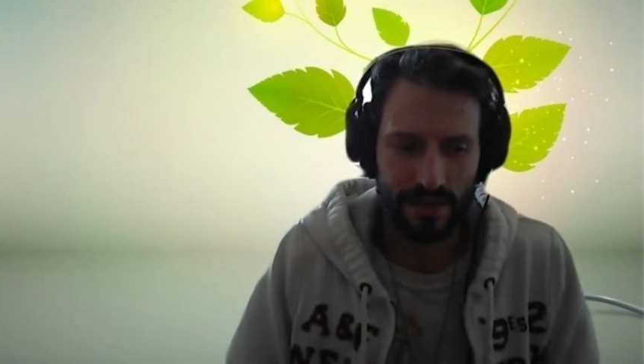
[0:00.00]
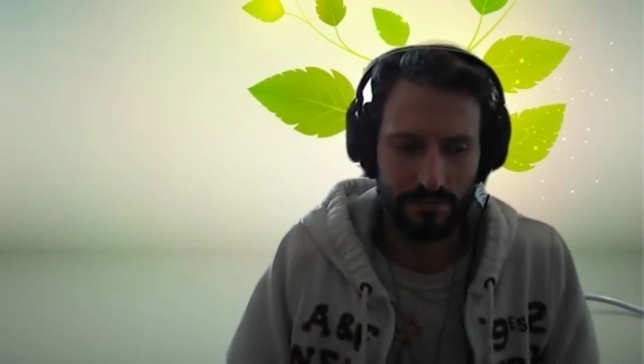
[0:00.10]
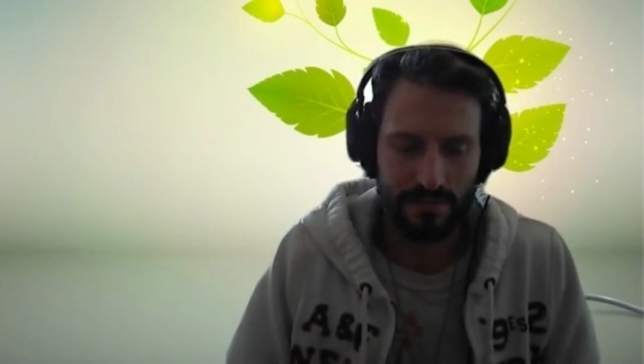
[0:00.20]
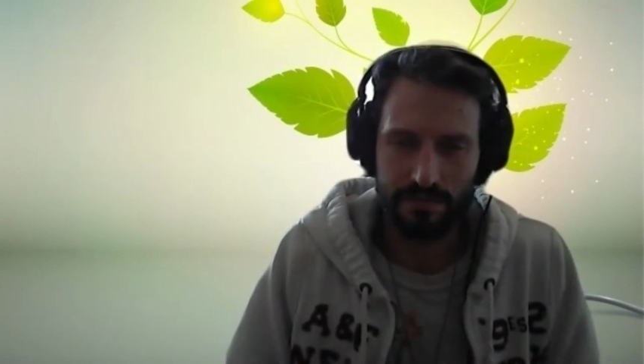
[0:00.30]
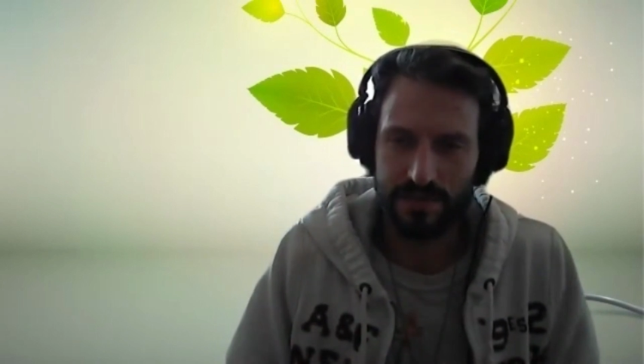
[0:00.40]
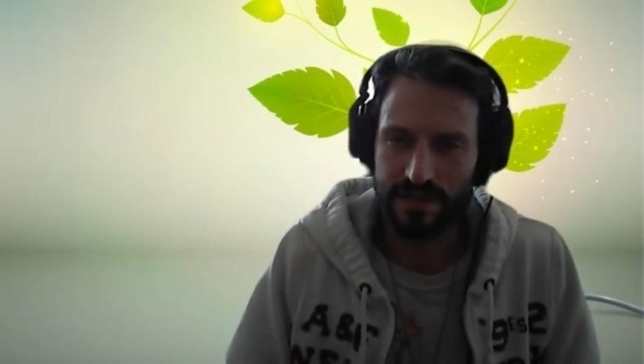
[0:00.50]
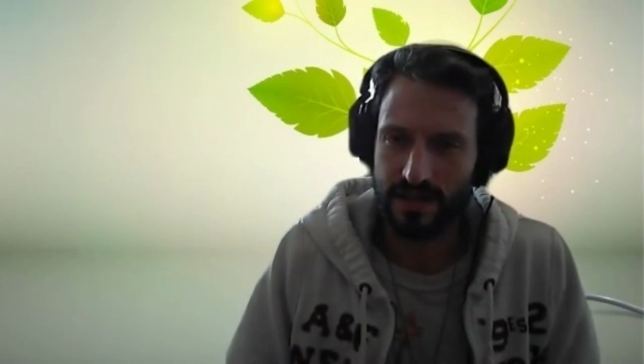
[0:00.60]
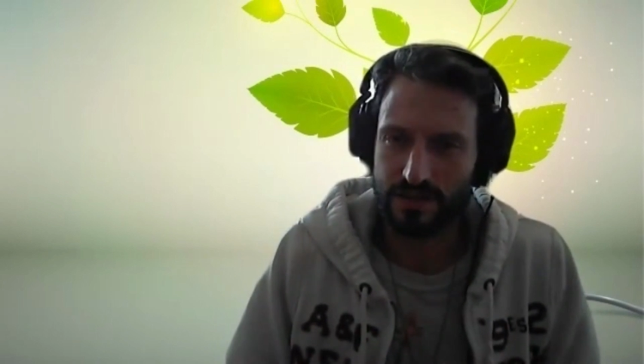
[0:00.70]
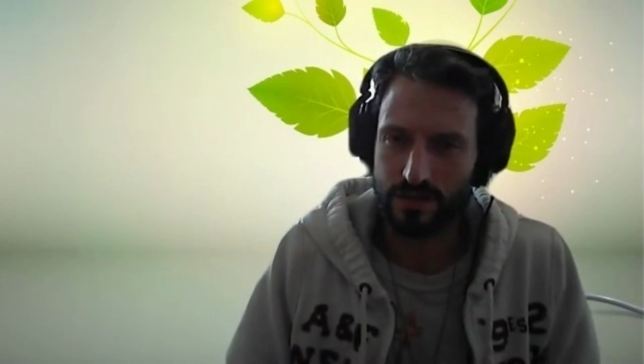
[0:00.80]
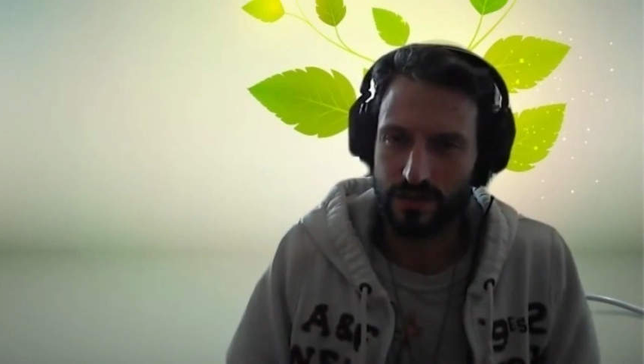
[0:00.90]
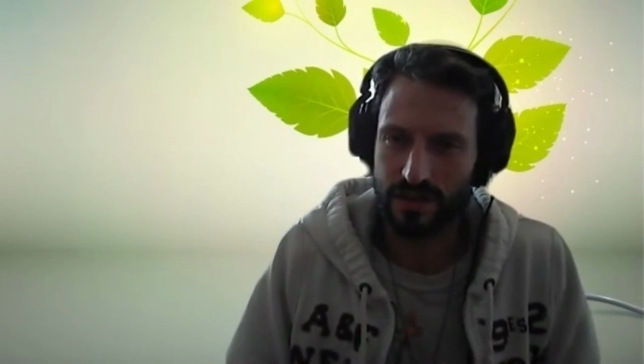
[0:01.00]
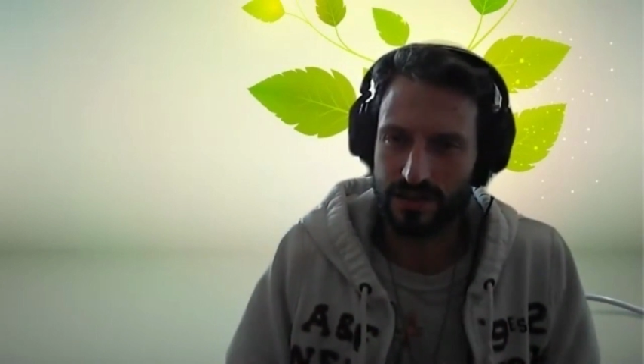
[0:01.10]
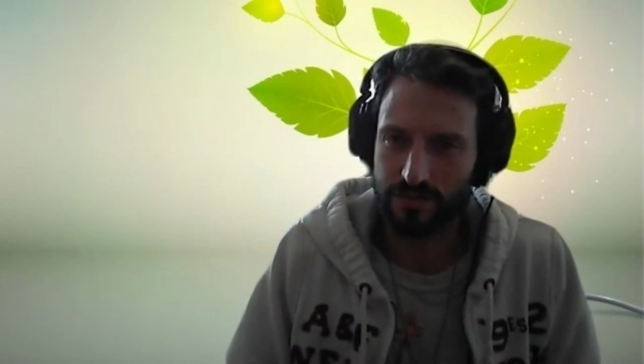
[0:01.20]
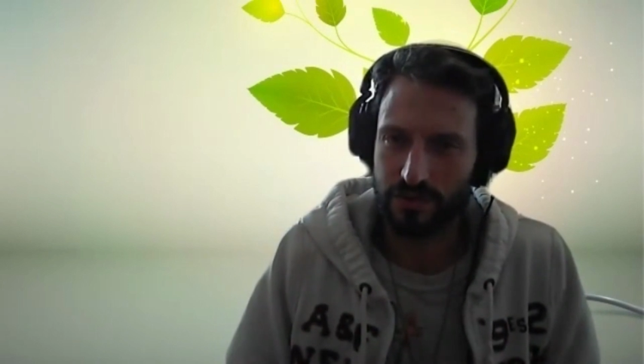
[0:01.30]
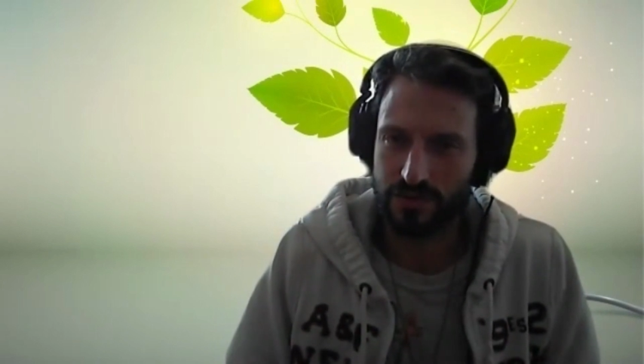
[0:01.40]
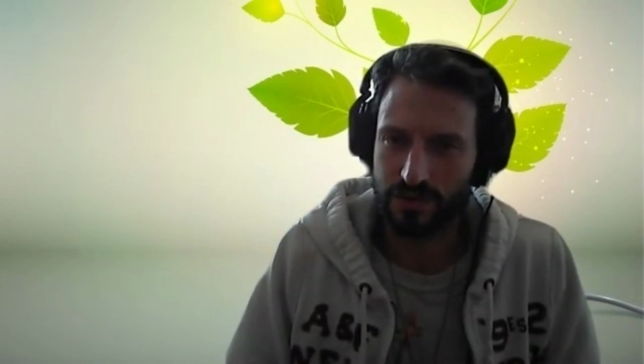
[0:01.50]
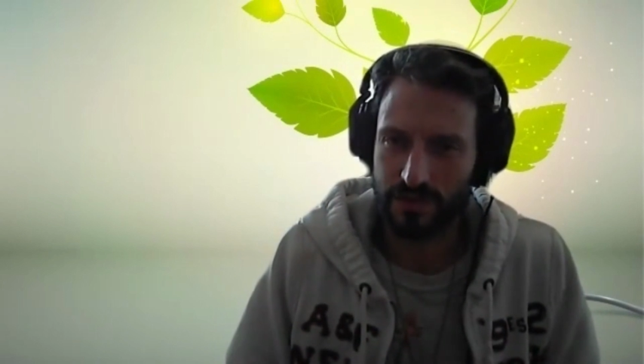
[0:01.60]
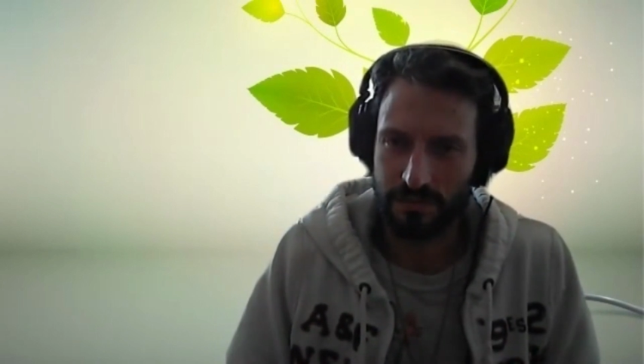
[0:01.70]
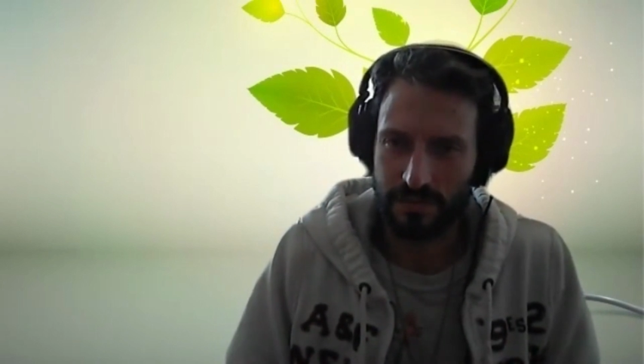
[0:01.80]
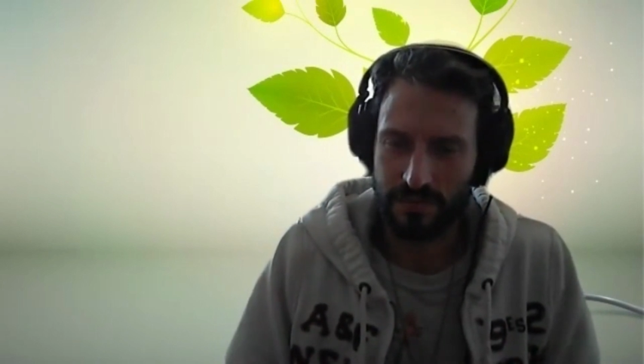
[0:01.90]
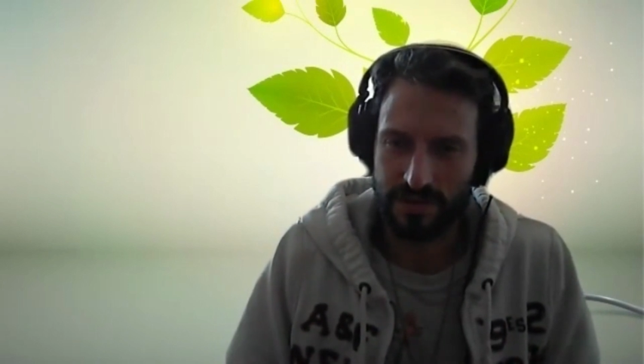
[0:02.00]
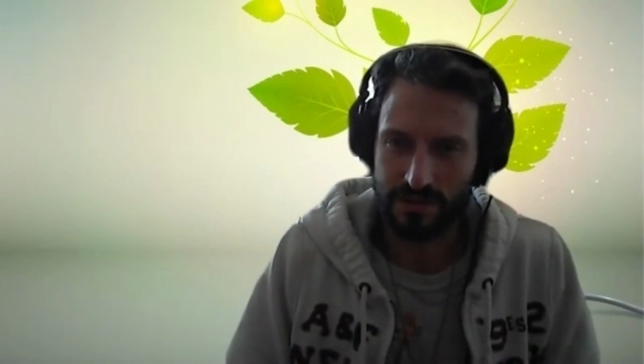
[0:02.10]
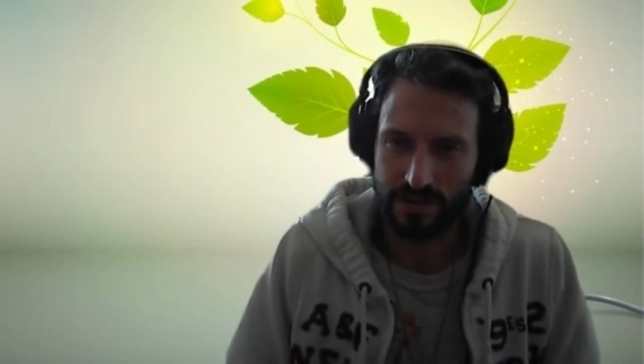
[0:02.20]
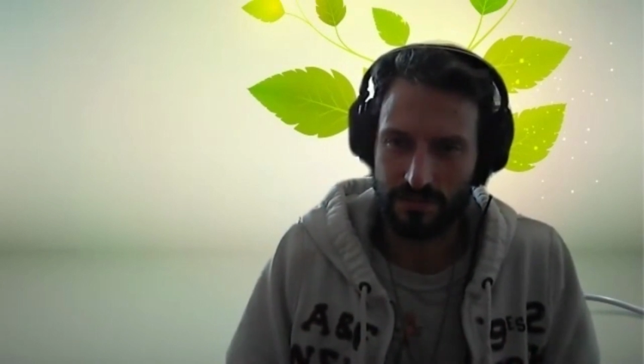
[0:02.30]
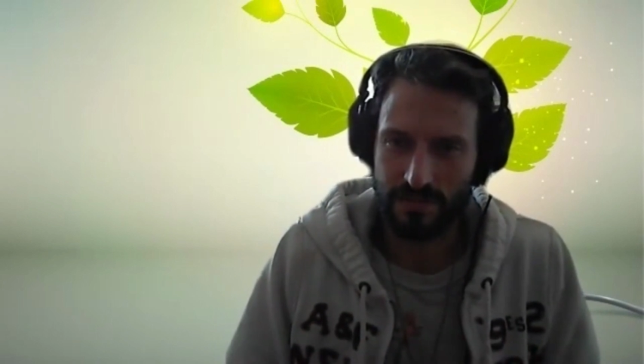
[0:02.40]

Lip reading: And maybe that's the way it's supposed to be. Maybe it's